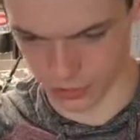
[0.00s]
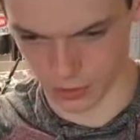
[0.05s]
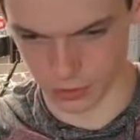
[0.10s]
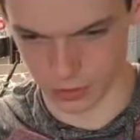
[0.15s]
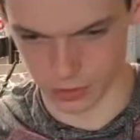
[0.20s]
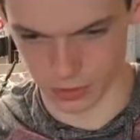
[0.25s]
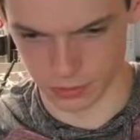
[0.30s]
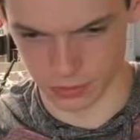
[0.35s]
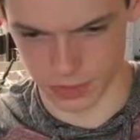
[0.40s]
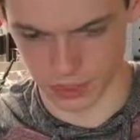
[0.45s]

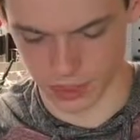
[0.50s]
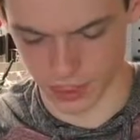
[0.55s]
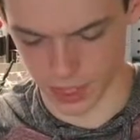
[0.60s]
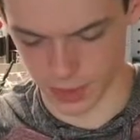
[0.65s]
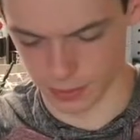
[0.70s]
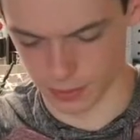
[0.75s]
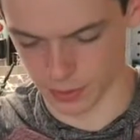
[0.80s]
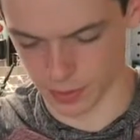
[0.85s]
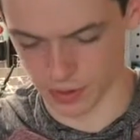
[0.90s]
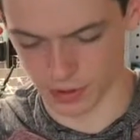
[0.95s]
aluminum is a type
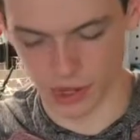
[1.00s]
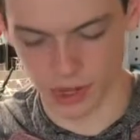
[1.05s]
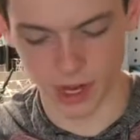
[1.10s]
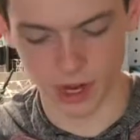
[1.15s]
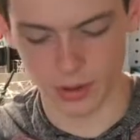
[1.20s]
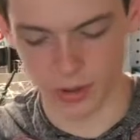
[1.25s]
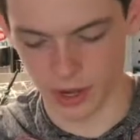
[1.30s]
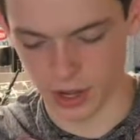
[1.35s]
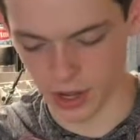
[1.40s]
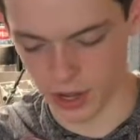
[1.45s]
of metal.
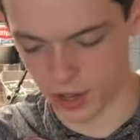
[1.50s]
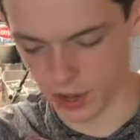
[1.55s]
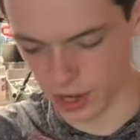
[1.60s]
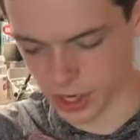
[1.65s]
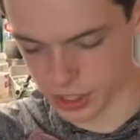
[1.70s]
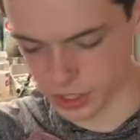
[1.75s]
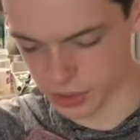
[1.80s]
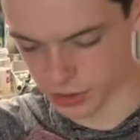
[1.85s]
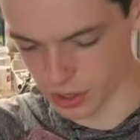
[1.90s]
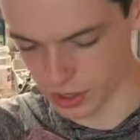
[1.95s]
Anyway, you
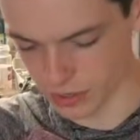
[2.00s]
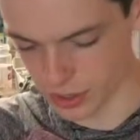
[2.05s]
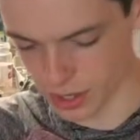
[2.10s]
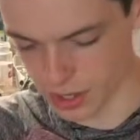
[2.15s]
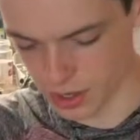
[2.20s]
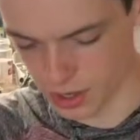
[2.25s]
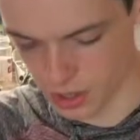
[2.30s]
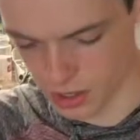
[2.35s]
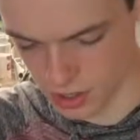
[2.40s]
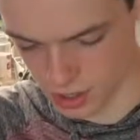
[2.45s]
guys know what I mean.
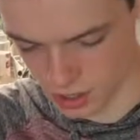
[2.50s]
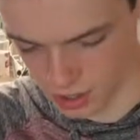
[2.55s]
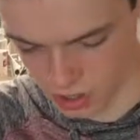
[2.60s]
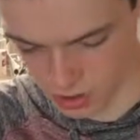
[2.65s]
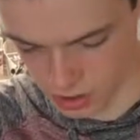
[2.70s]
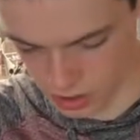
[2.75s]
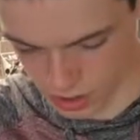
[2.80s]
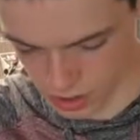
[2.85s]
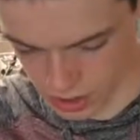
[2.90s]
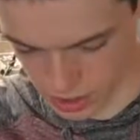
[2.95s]

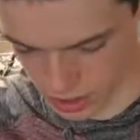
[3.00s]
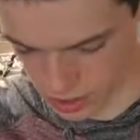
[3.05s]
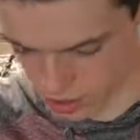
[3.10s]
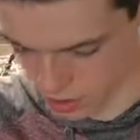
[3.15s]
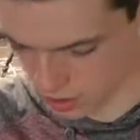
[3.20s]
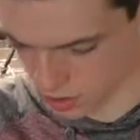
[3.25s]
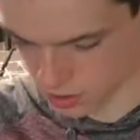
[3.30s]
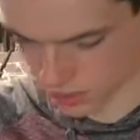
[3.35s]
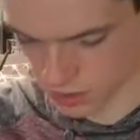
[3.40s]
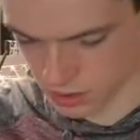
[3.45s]

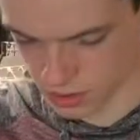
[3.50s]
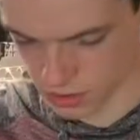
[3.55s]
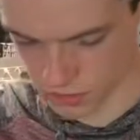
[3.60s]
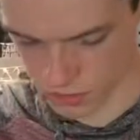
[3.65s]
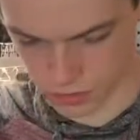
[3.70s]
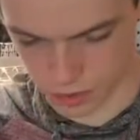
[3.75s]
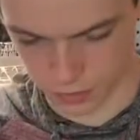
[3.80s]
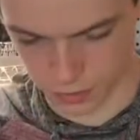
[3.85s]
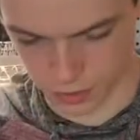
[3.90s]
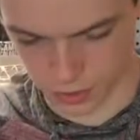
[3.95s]

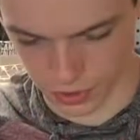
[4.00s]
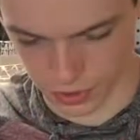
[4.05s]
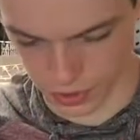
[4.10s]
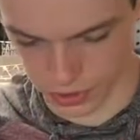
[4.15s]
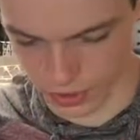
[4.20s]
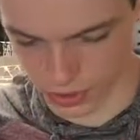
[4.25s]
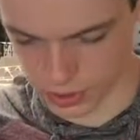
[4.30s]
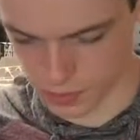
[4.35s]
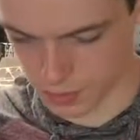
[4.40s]
Let's pull all this